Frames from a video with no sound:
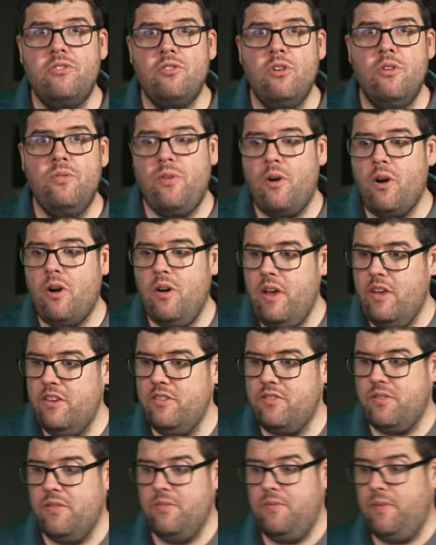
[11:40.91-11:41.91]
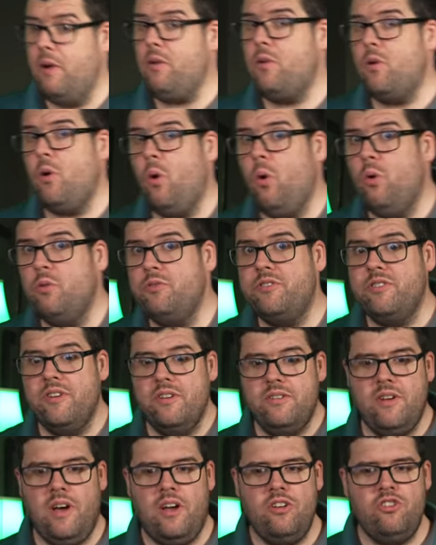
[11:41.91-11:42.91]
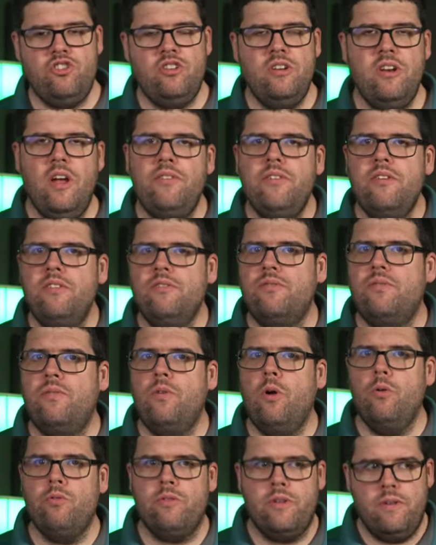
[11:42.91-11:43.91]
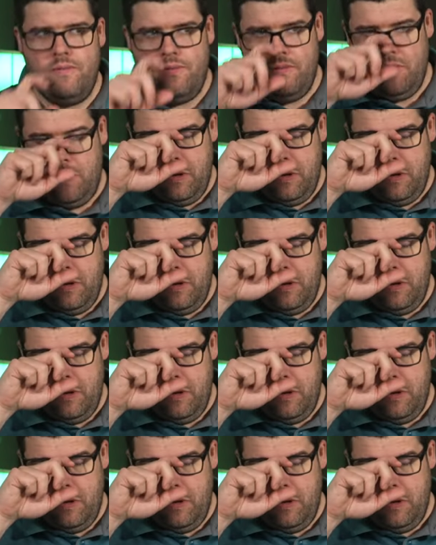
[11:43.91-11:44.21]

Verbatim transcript: so far has felt cold to the touch, nothing's frozen.